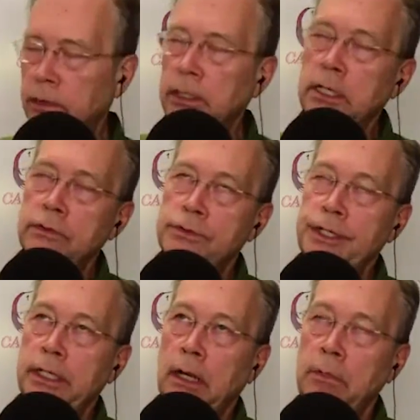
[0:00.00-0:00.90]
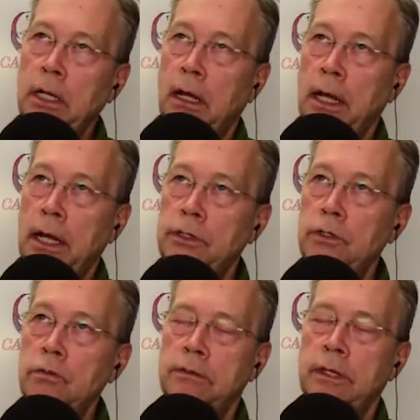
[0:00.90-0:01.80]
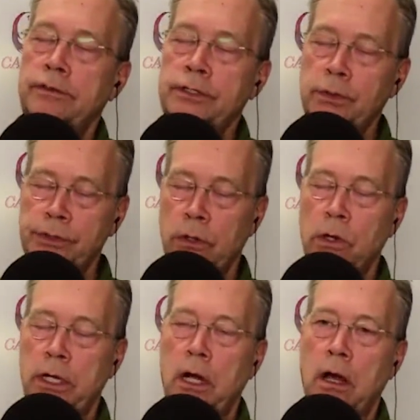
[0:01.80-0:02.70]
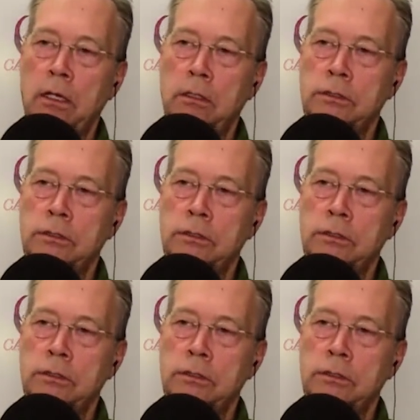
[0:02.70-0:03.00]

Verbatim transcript: really interesting. I mean, I knew that this was going on